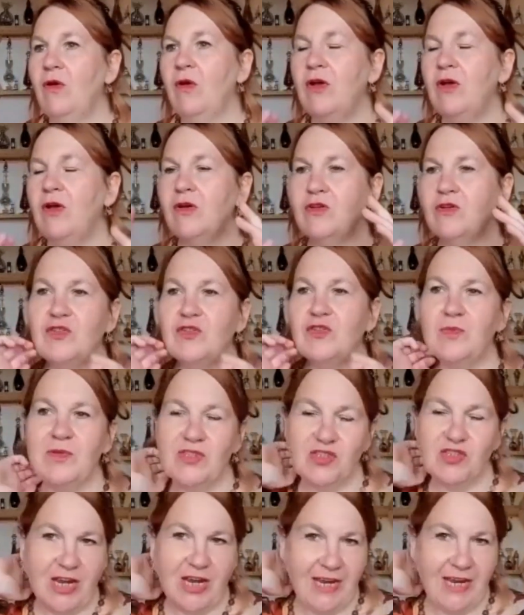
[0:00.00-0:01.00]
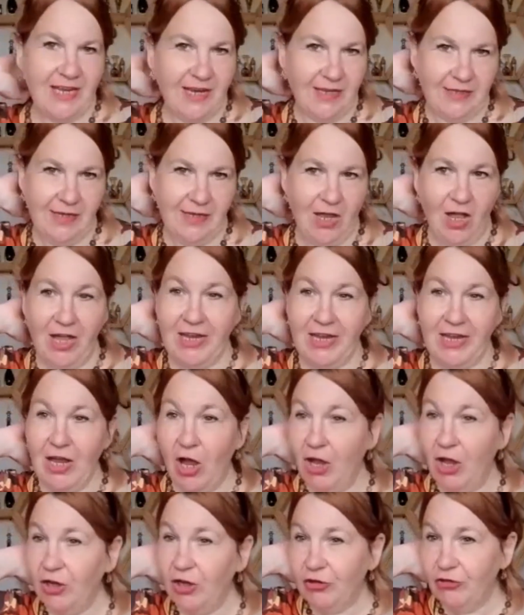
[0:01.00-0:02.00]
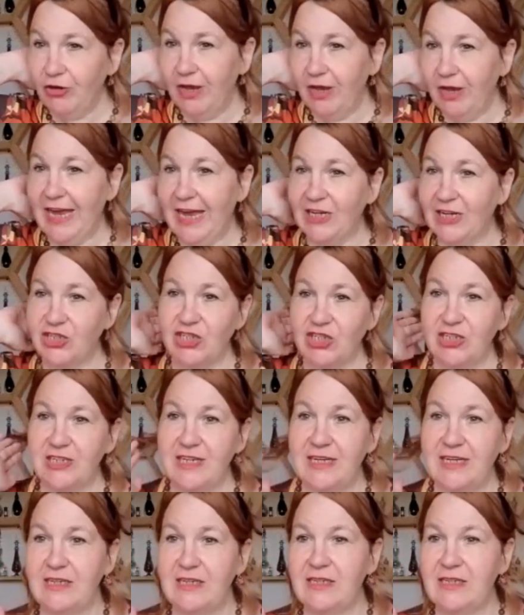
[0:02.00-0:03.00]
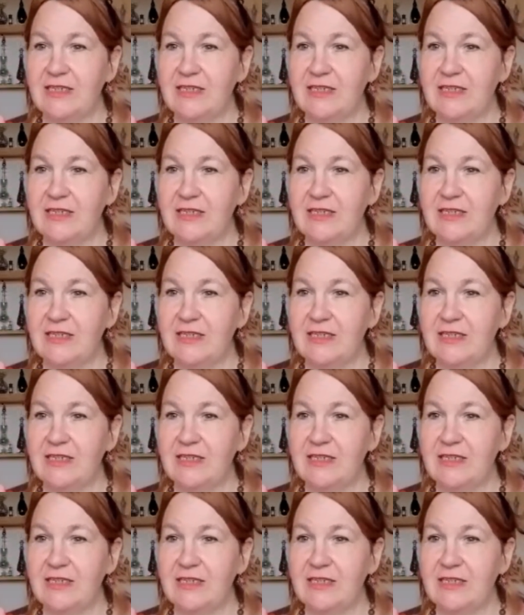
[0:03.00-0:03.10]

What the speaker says: oils from Australia that I can't actually